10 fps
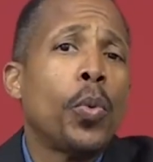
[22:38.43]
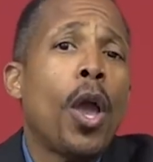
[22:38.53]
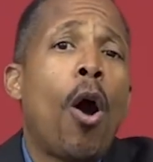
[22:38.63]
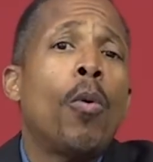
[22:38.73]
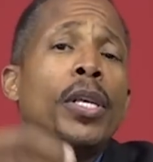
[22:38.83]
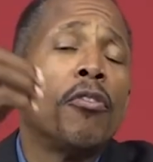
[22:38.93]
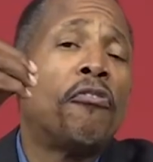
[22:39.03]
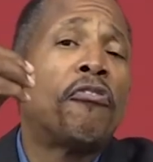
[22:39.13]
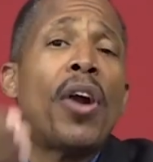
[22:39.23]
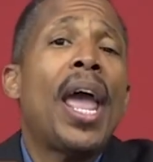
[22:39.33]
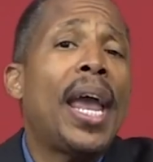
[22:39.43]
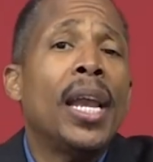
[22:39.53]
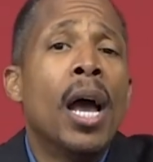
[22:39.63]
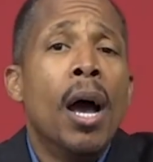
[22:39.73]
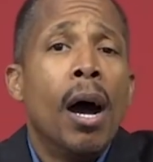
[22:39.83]
We're always
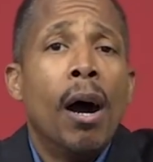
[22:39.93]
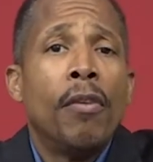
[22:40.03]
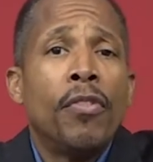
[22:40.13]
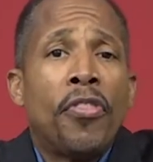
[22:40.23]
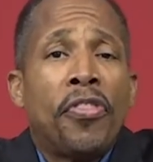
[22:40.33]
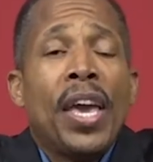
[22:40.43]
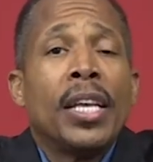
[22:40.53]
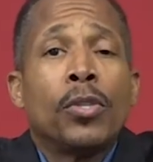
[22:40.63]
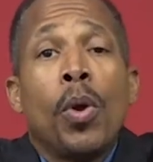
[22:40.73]
afraid of the things.